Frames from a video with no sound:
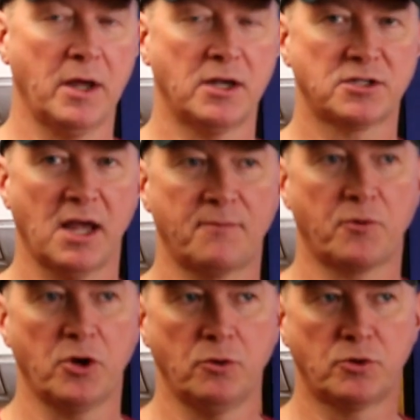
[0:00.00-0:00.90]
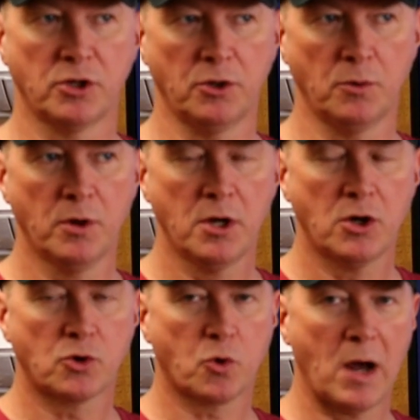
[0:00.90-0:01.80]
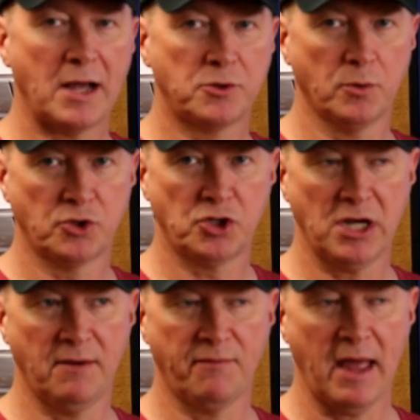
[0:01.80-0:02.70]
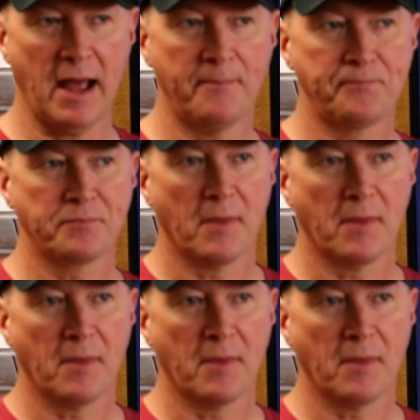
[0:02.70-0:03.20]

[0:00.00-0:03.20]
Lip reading: is and for you to try to achieve that.